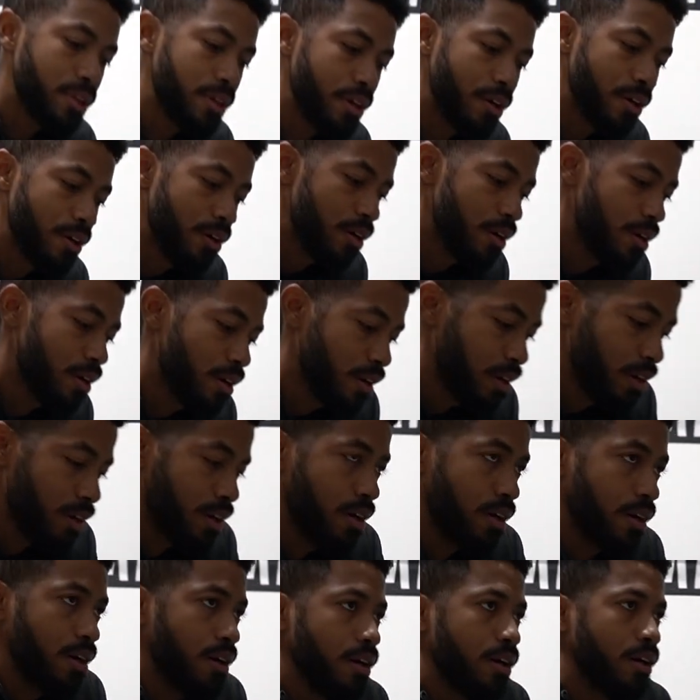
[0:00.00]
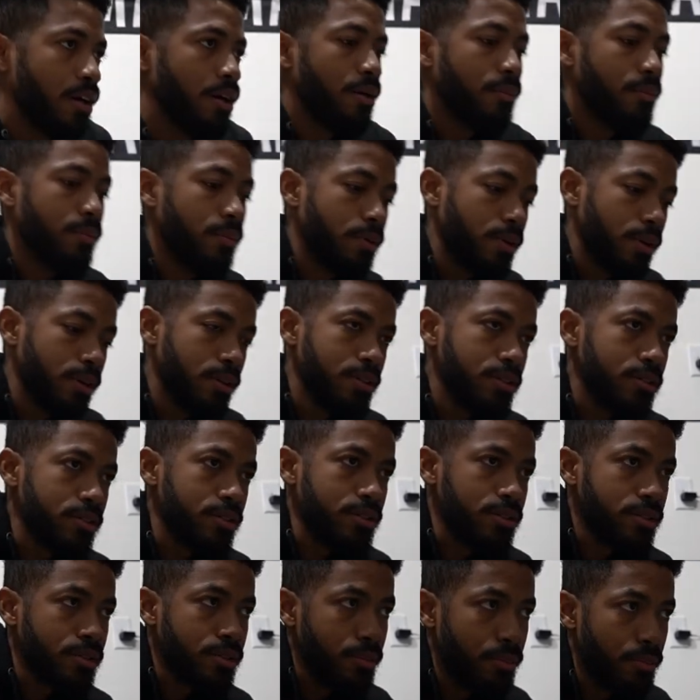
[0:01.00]
there,
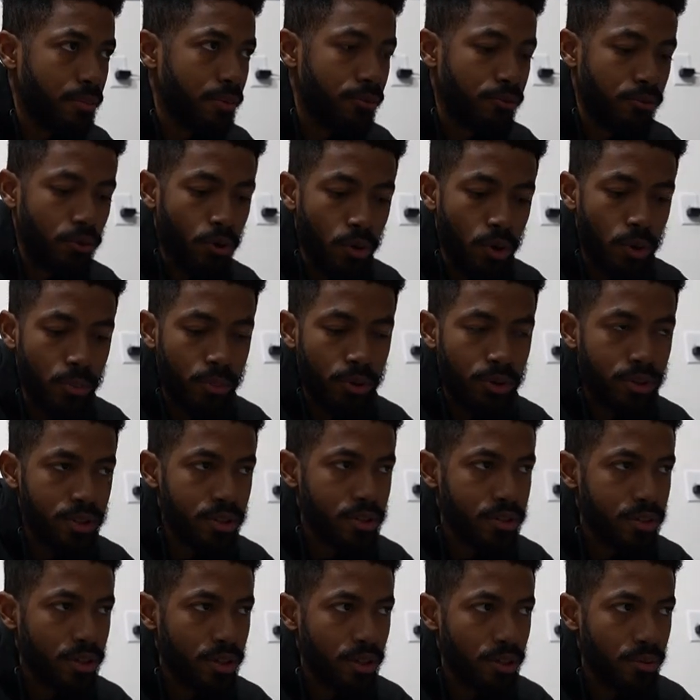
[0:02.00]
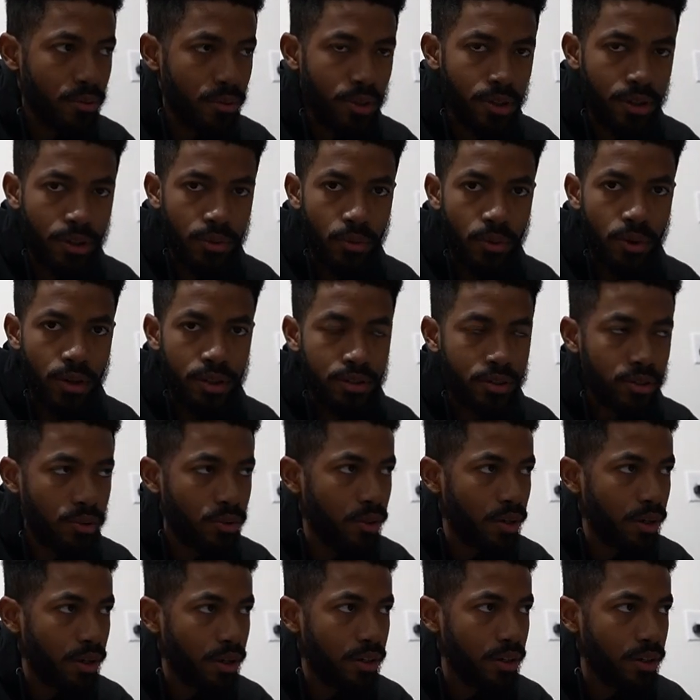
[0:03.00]
because before we put this on, we're gonna want to
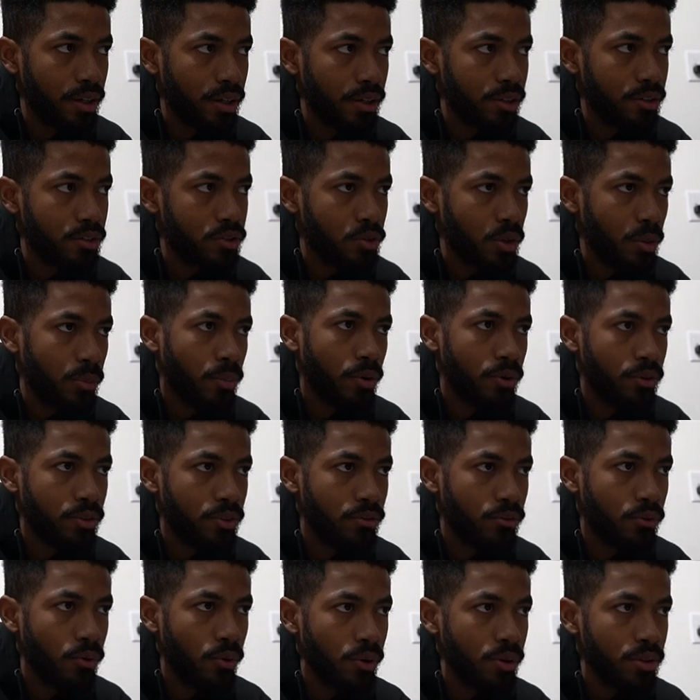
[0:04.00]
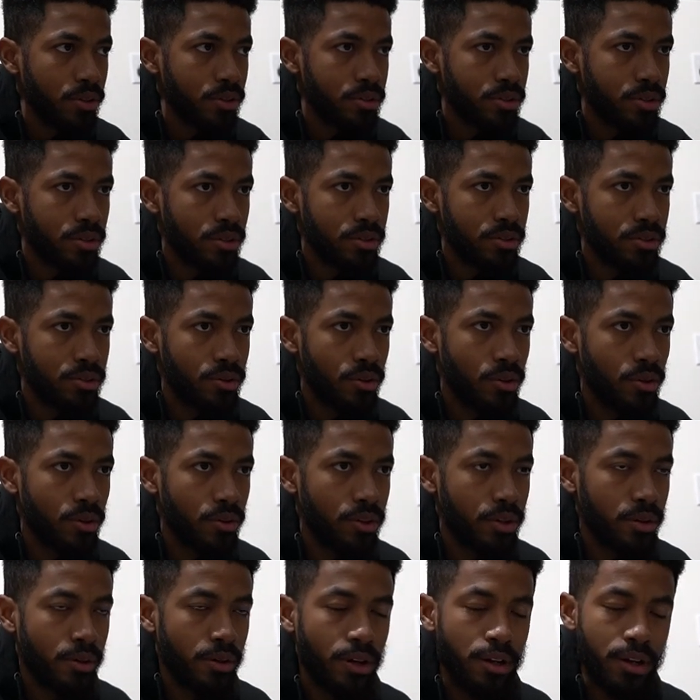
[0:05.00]
go ahead and swap out the forks. So
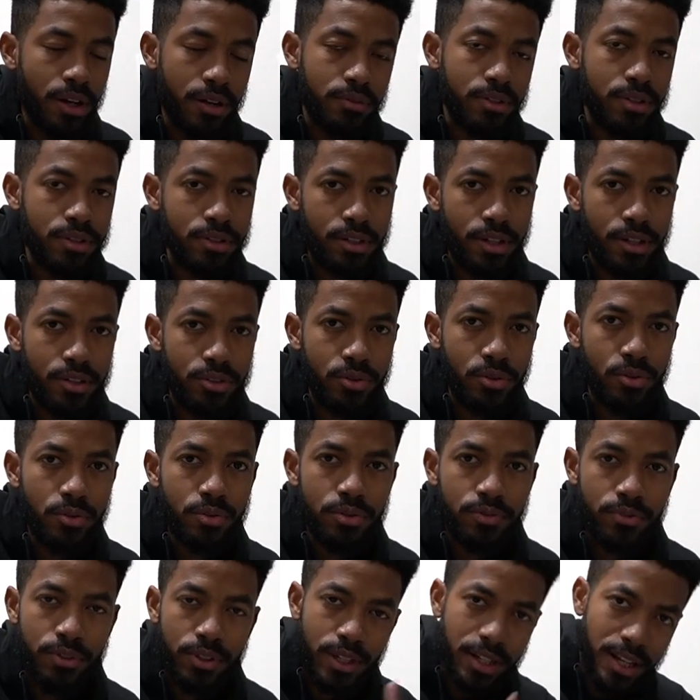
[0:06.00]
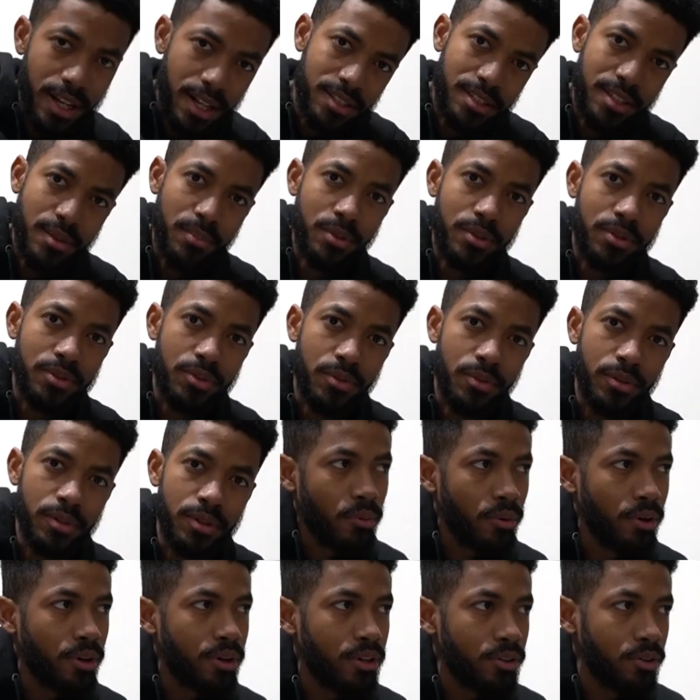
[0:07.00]
you're gonna have to stay tuned for the next
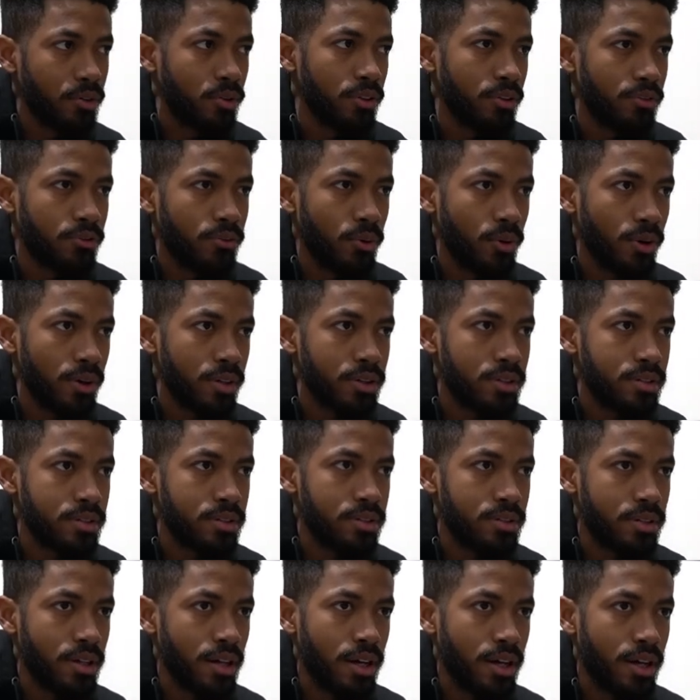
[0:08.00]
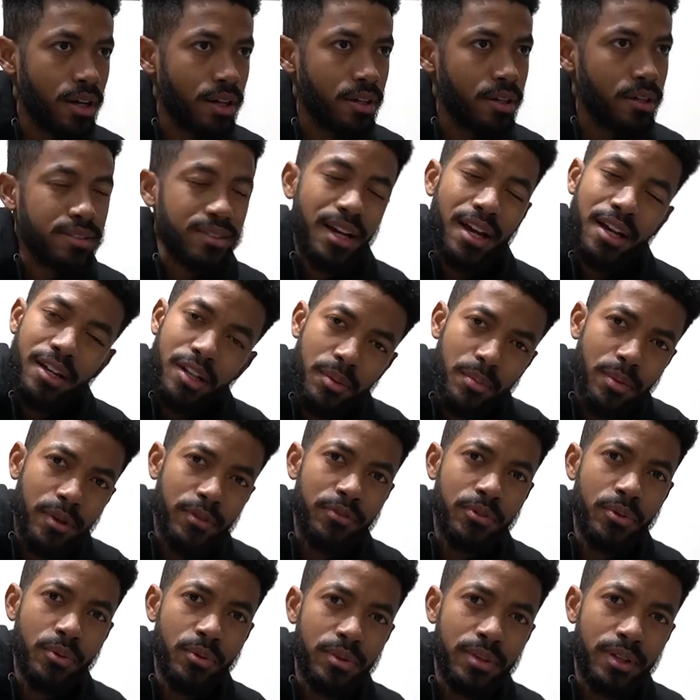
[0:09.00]
episode. We're gonna do the forks and tighten up a
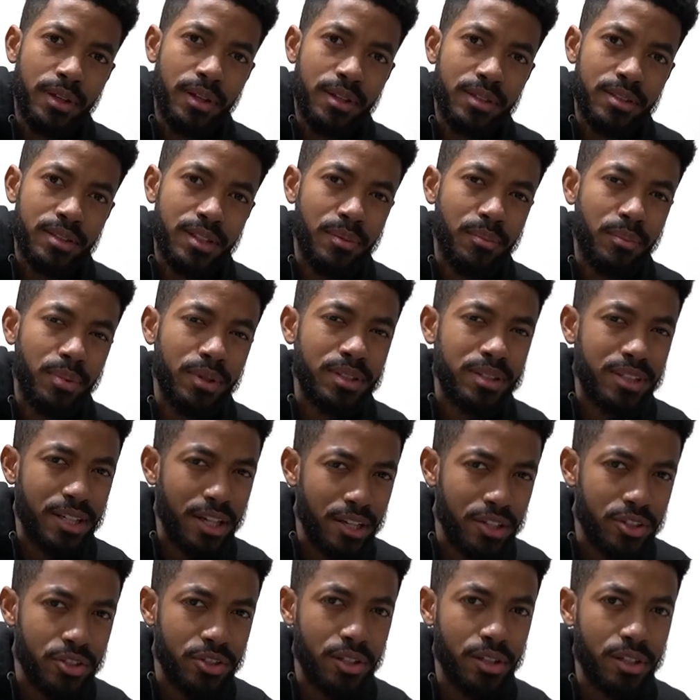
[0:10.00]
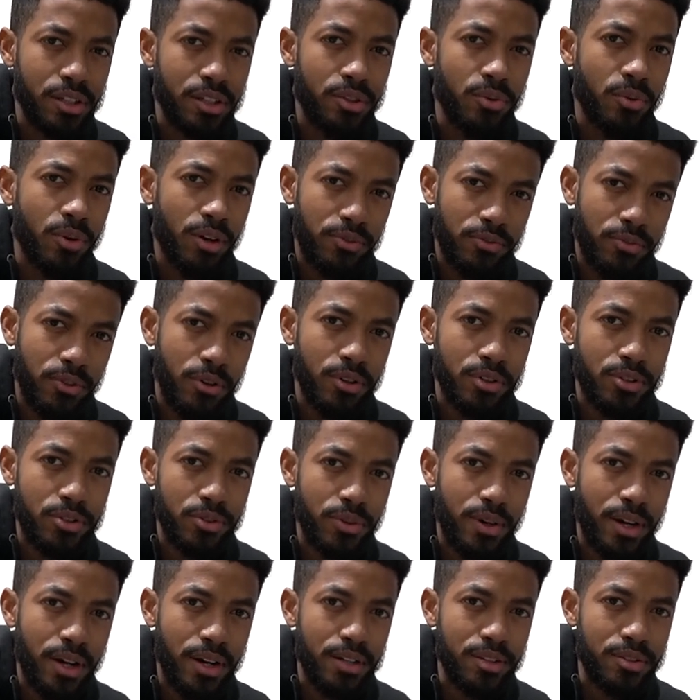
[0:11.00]
few things and potentially do a first
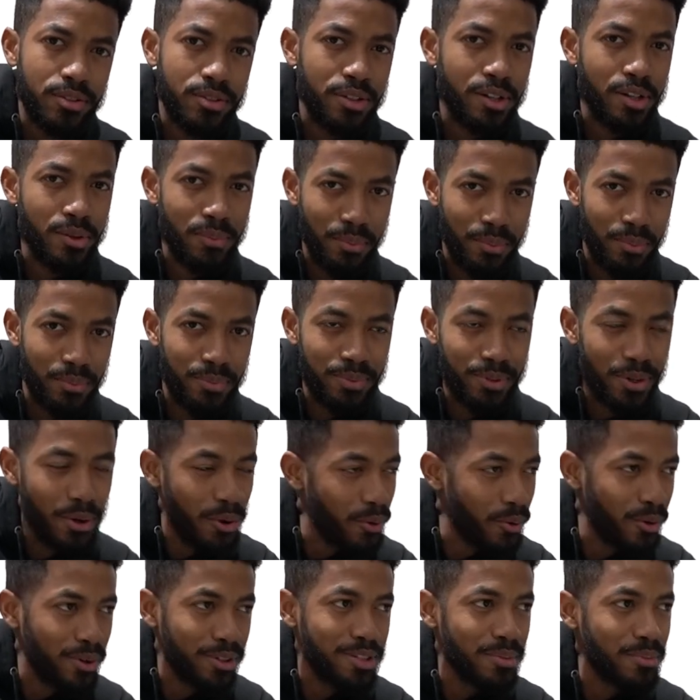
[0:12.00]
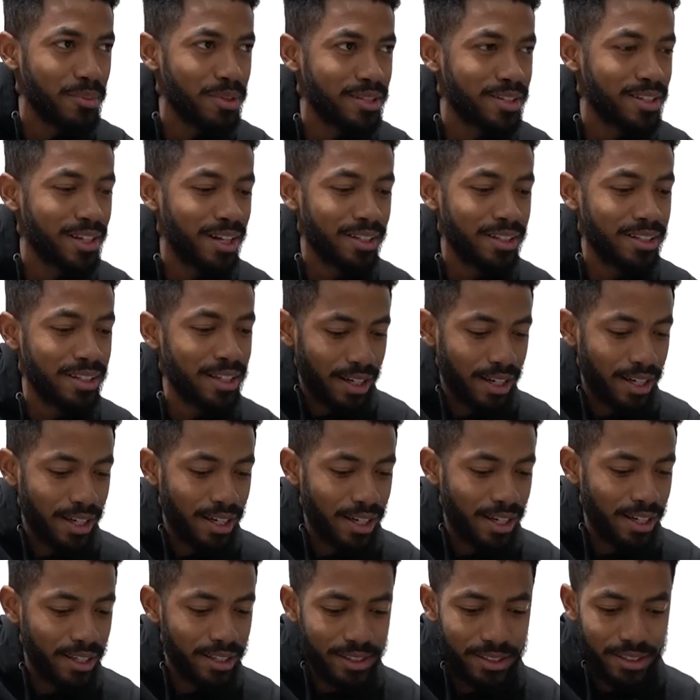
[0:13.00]
ride, so you don't want to miss that.
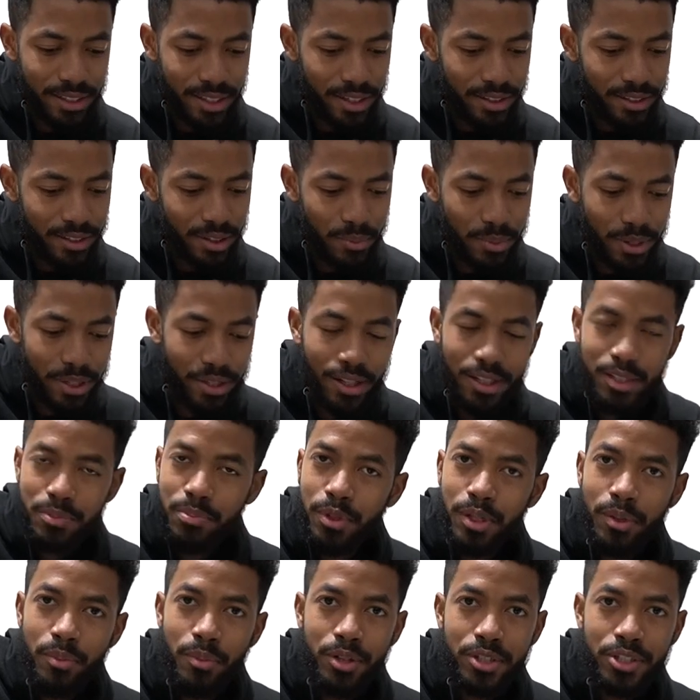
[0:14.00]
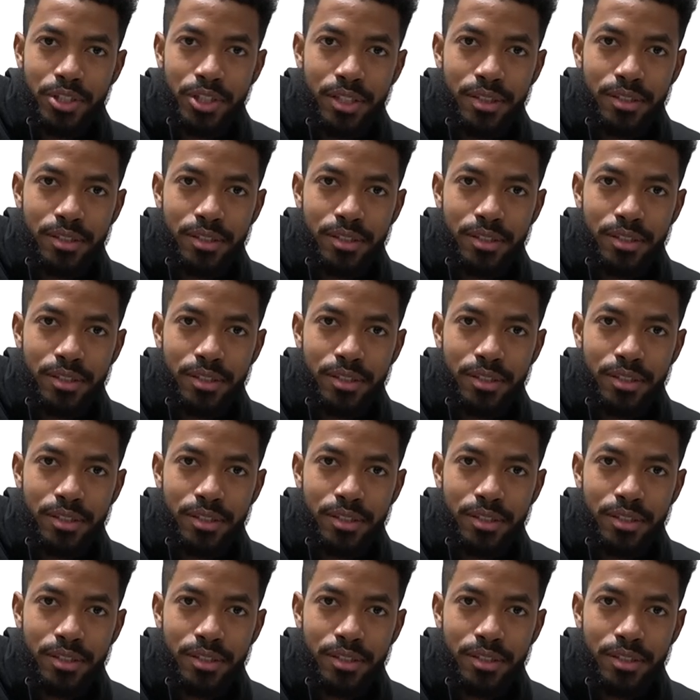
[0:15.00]
And yeah, I mean, that's pretty much